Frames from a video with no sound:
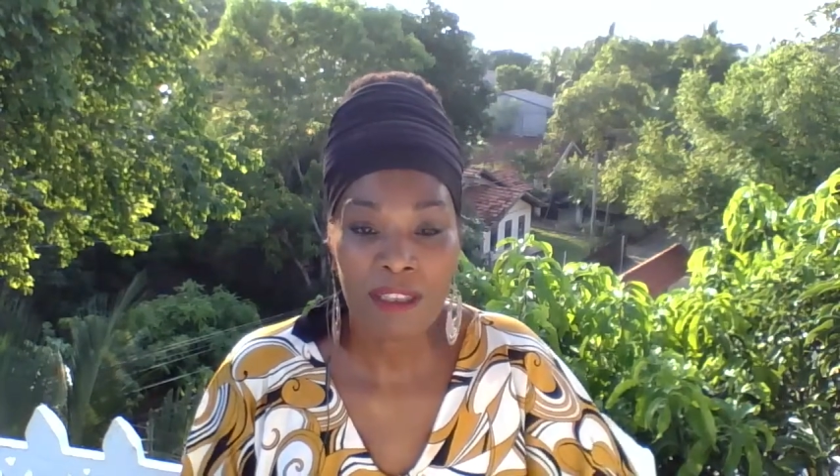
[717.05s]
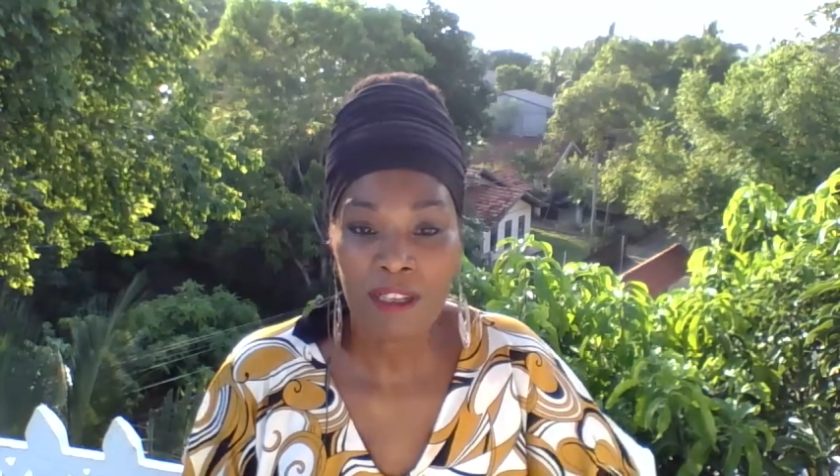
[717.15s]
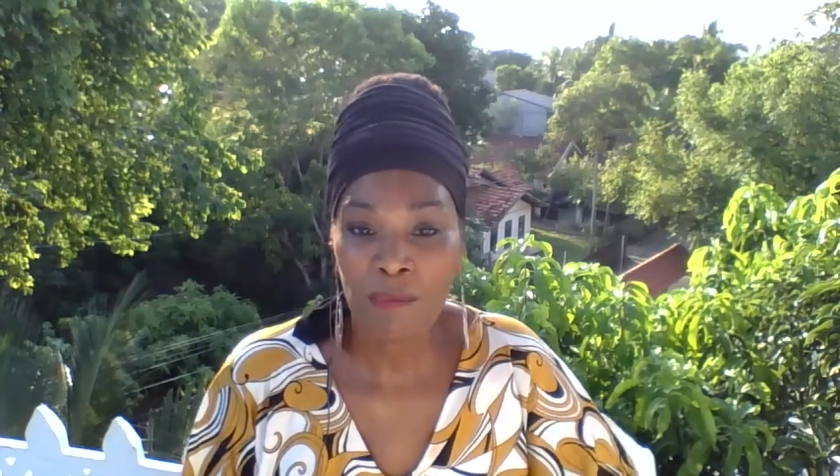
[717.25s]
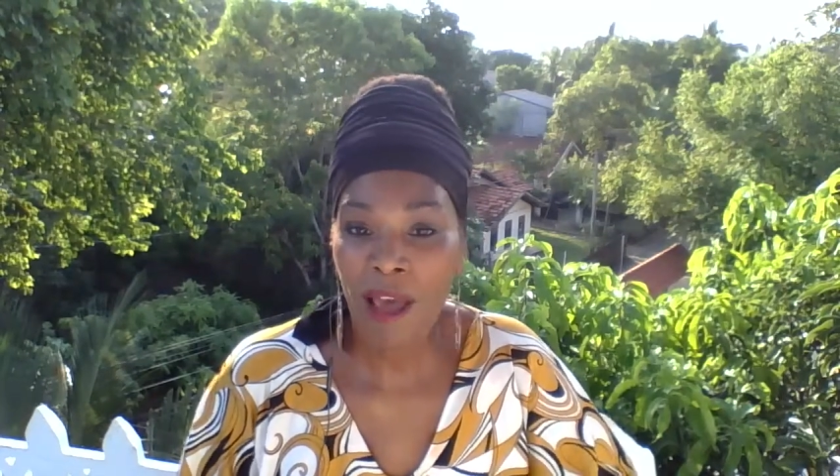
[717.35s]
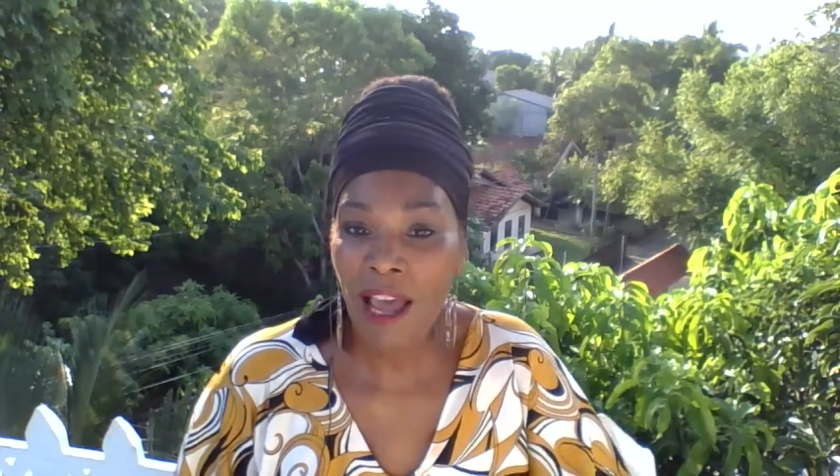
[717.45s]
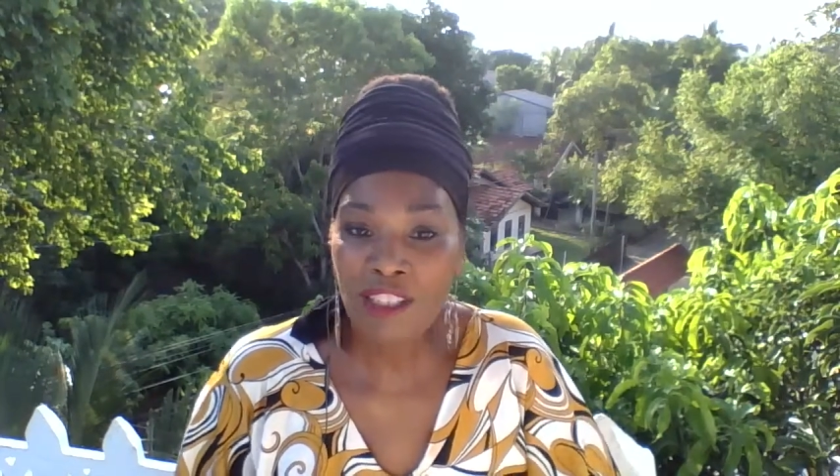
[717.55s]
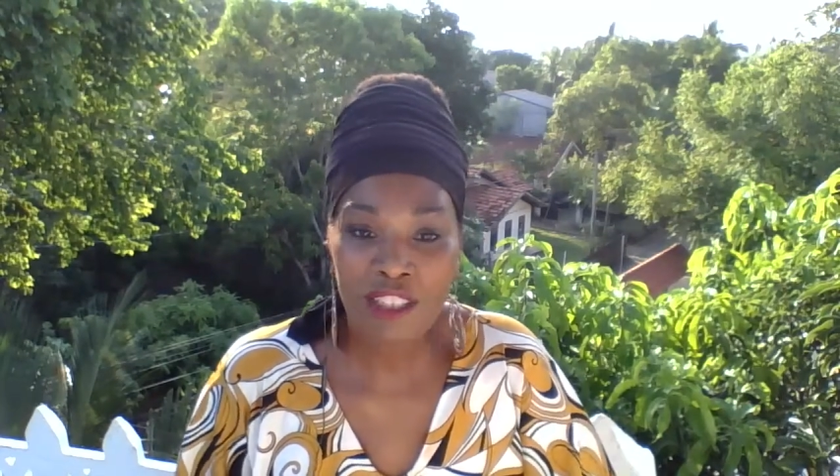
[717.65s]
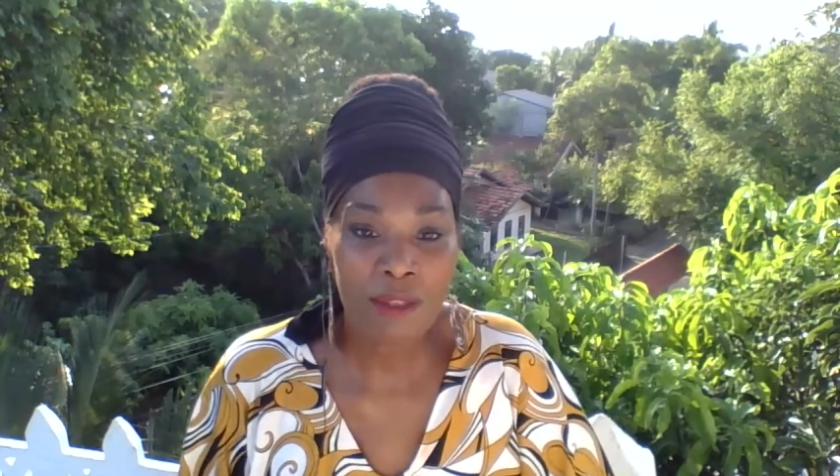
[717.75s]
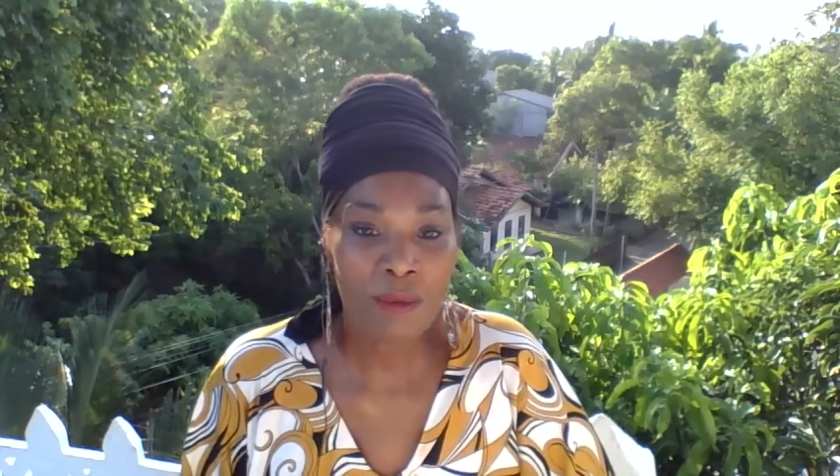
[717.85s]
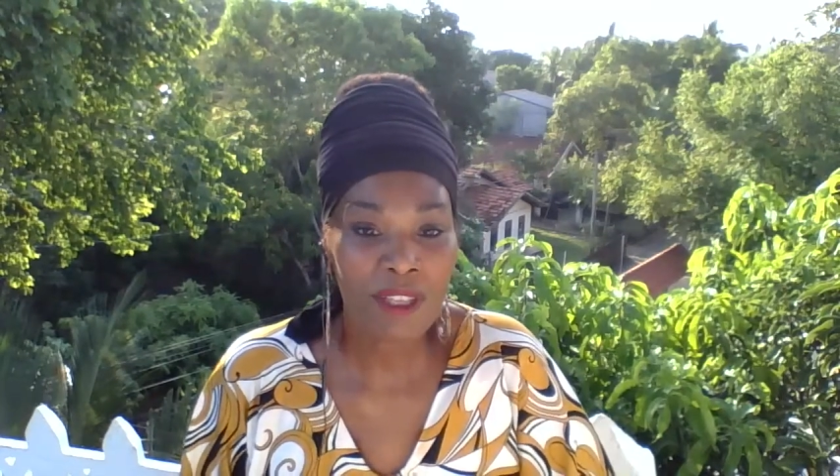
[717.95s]
the
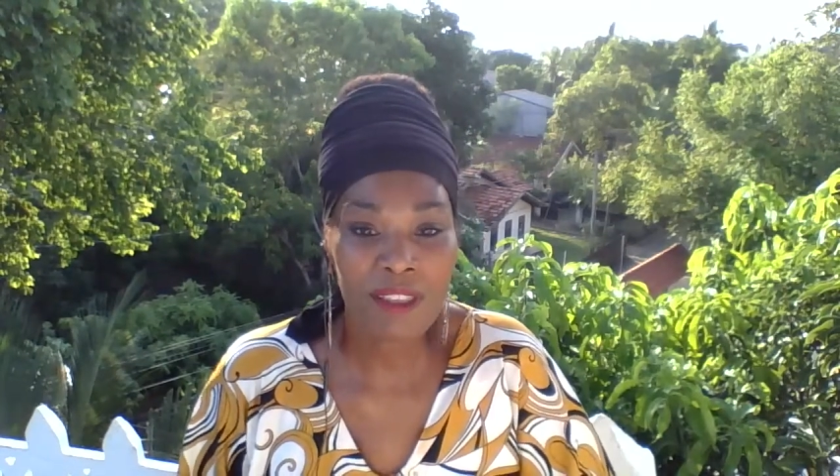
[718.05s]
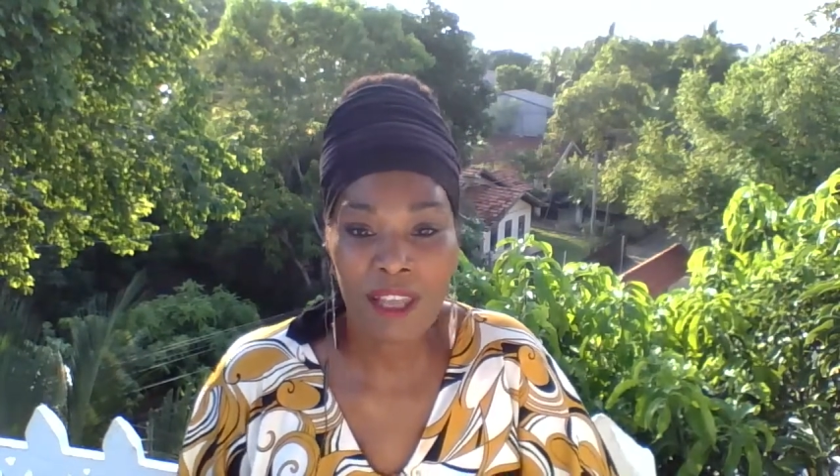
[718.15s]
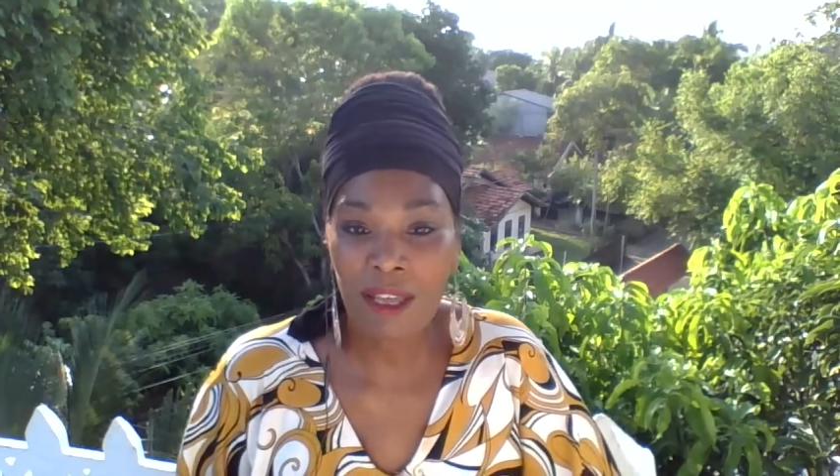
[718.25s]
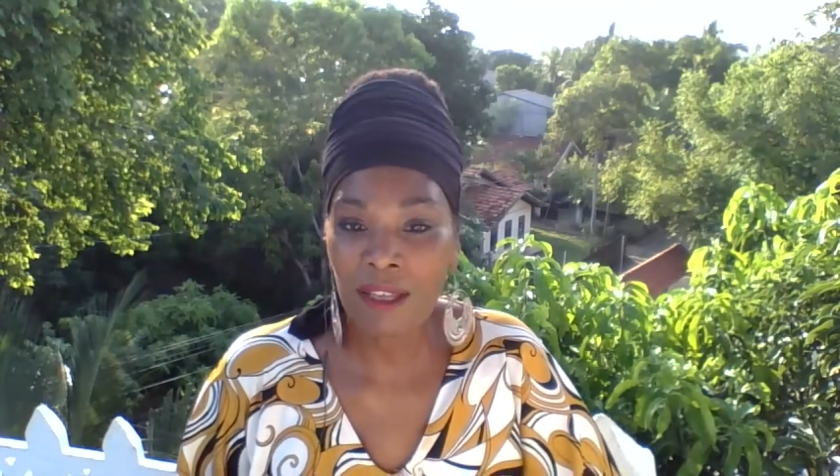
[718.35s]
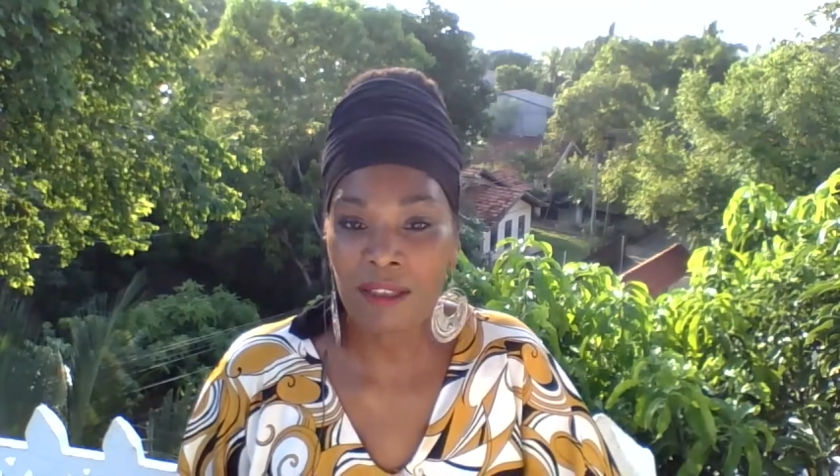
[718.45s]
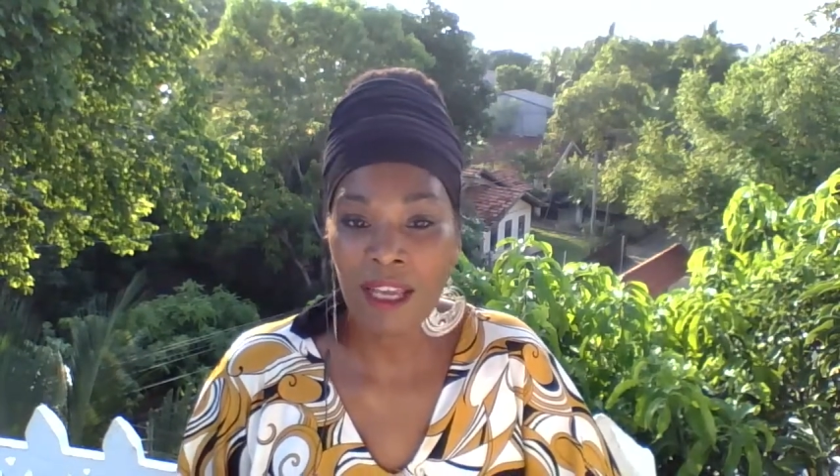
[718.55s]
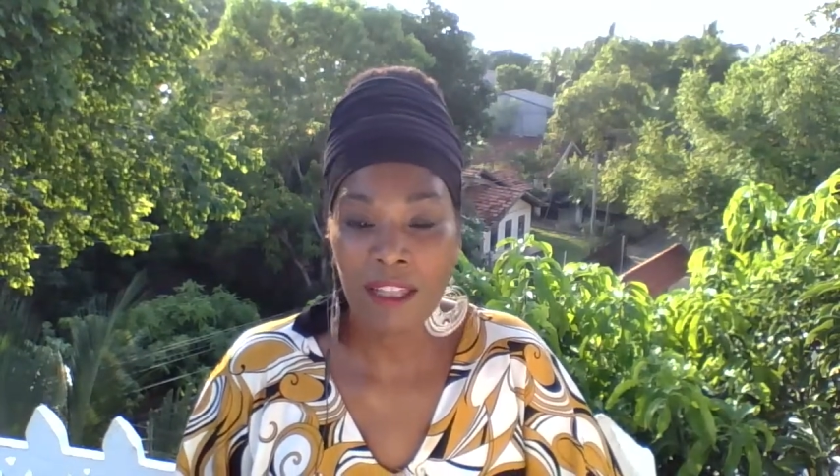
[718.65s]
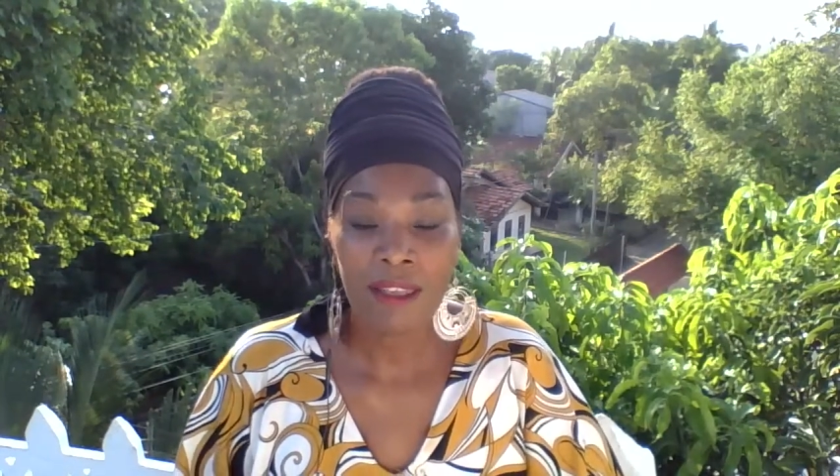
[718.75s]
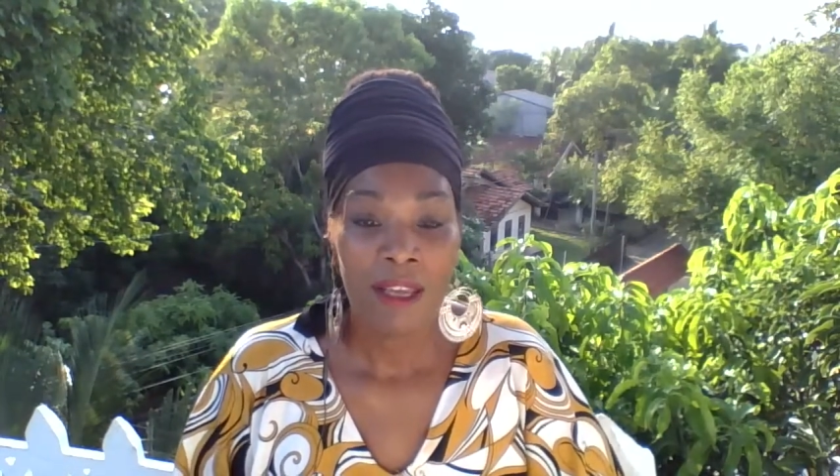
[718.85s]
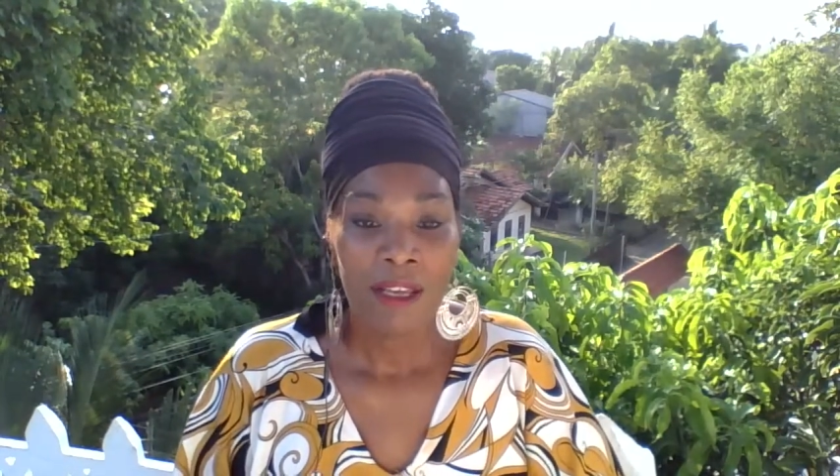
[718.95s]
passion within,
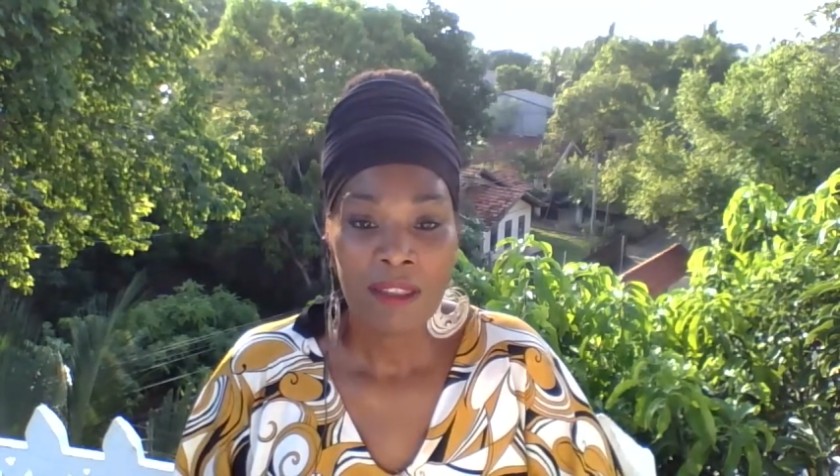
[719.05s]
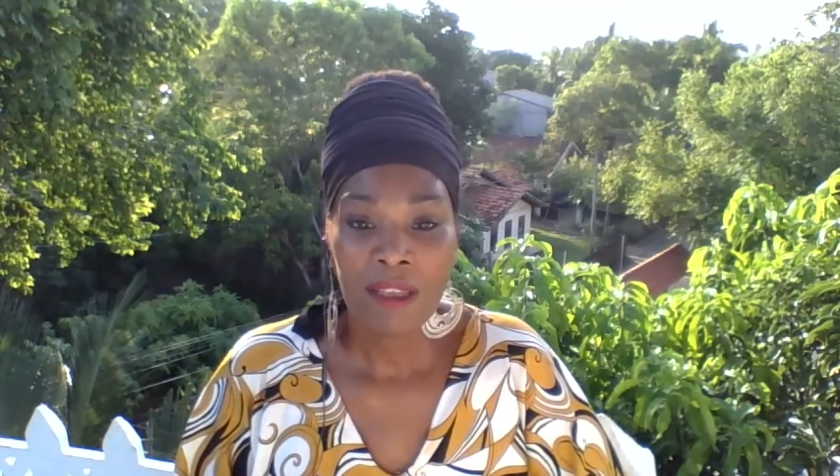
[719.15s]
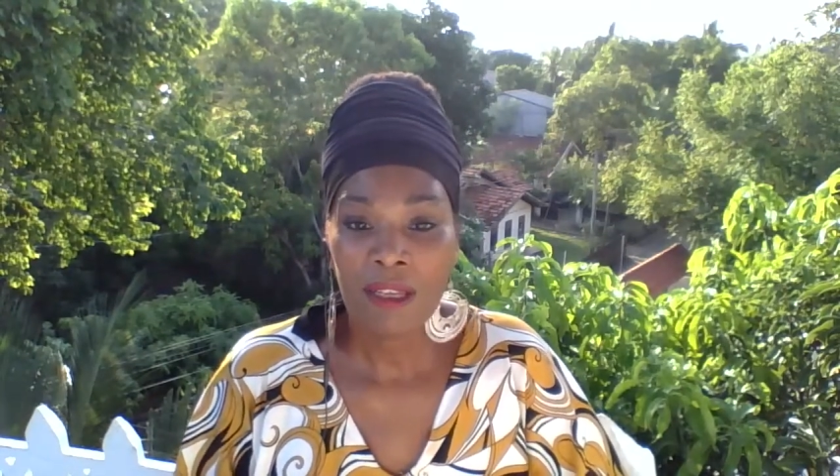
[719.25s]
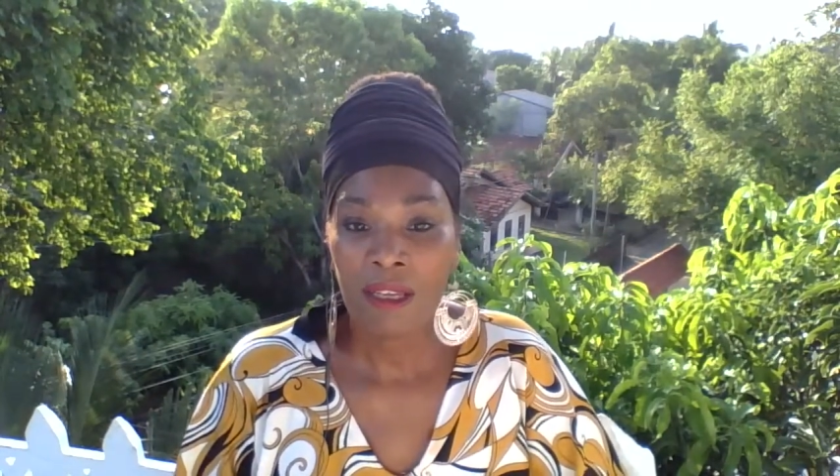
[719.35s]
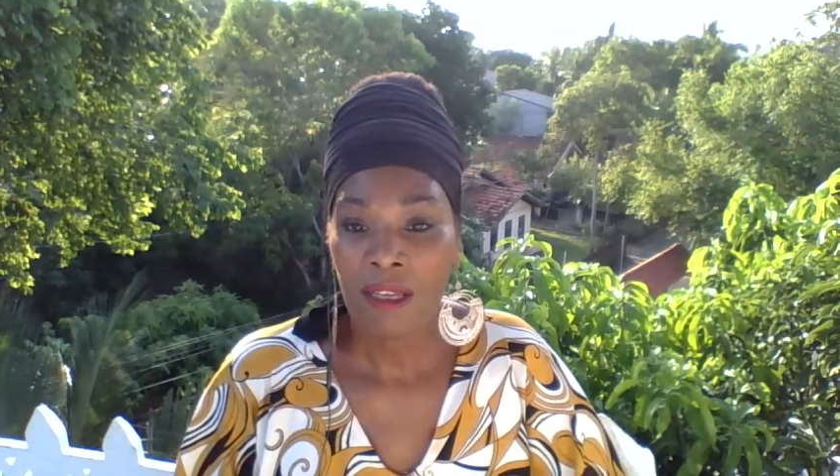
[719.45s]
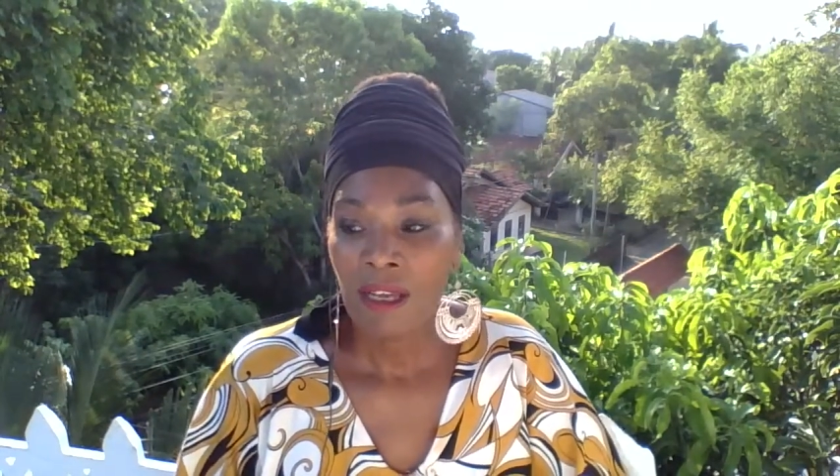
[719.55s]
and the